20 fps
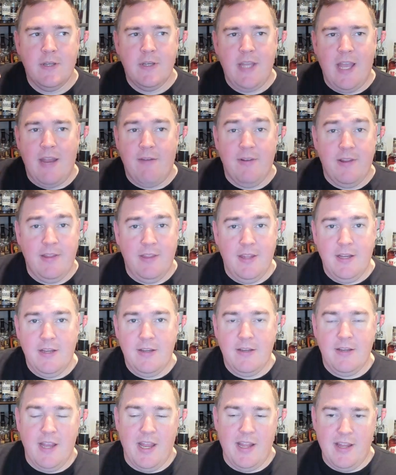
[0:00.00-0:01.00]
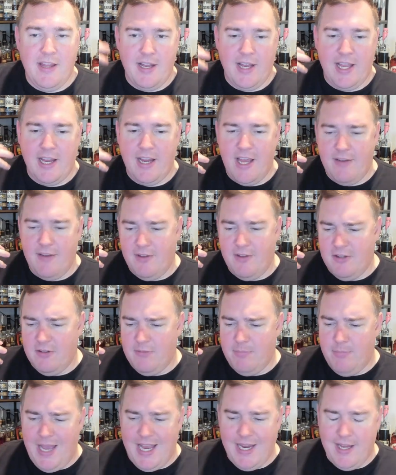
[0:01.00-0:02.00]
everything, and then like kind of on this
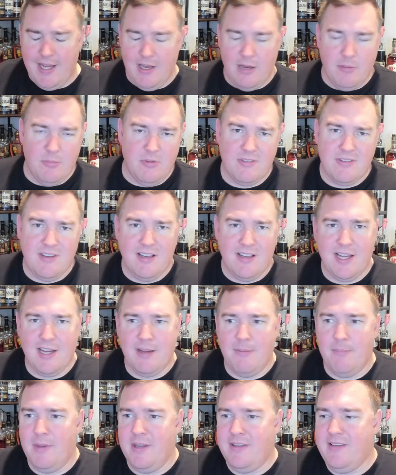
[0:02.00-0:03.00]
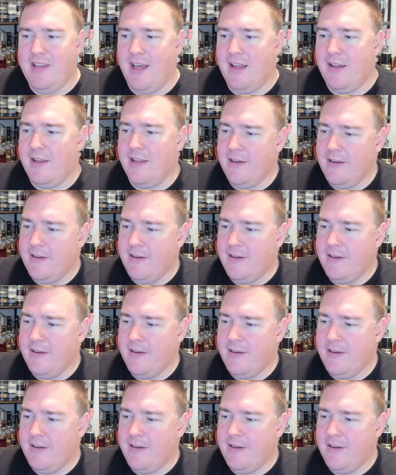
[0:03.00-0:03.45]
back end I almost get like a metallic